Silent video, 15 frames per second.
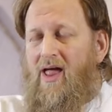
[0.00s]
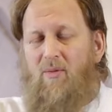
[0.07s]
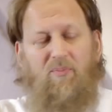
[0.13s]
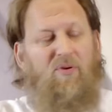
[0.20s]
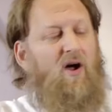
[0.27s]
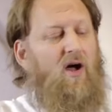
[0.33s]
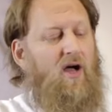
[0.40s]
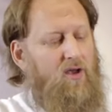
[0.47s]

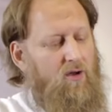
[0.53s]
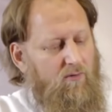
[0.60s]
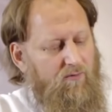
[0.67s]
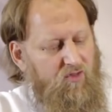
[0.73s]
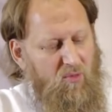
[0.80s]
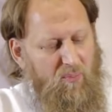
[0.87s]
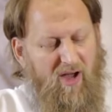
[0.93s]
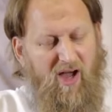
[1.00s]
And part
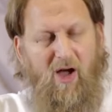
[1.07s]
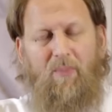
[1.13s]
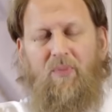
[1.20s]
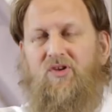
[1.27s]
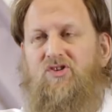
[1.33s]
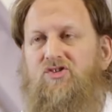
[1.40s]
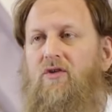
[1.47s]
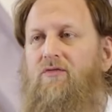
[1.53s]
of the
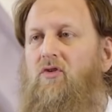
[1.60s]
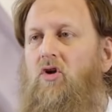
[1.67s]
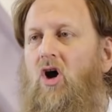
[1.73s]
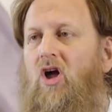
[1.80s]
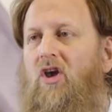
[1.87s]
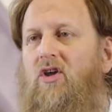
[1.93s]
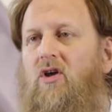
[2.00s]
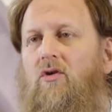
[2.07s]
purpose of
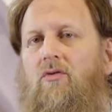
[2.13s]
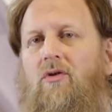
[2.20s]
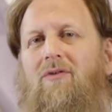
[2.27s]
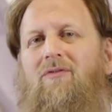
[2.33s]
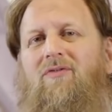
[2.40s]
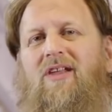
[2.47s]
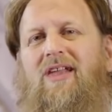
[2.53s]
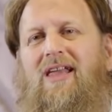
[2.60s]
God
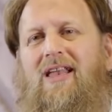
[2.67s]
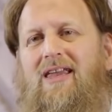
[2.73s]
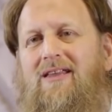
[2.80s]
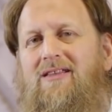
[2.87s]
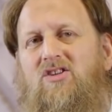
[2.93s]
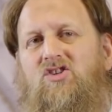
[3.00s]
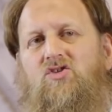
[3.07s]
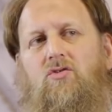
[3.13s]

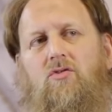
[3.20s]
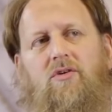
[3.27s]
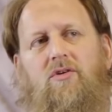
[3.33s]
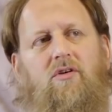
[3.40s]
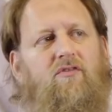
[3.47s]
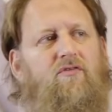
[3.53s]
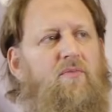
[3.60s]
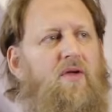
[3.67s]
revealing the
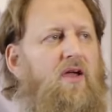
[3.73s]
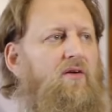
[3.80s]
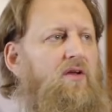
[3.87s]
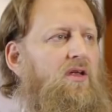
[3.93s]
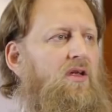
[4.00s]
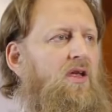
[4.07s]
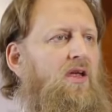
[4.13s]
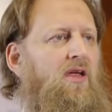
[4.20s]
story of
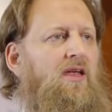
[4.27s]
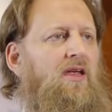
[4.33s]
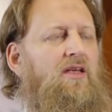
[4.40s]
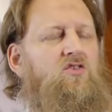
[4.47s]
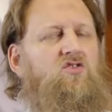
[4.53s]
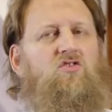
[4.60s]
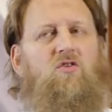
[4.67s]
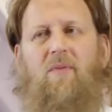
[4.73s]
Mary
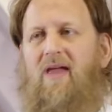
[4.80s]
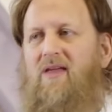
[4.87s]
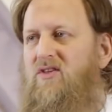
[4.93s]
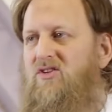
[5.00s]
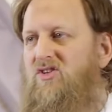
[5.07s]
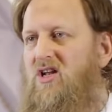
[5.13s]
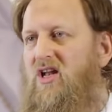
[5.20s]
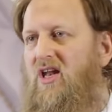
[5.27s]
is to make
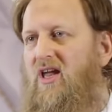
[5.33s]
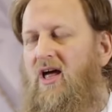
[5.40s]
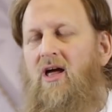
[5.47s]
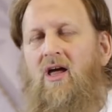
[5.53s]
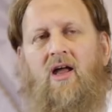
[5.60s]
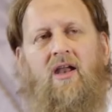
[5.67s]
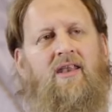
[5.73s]
this clear.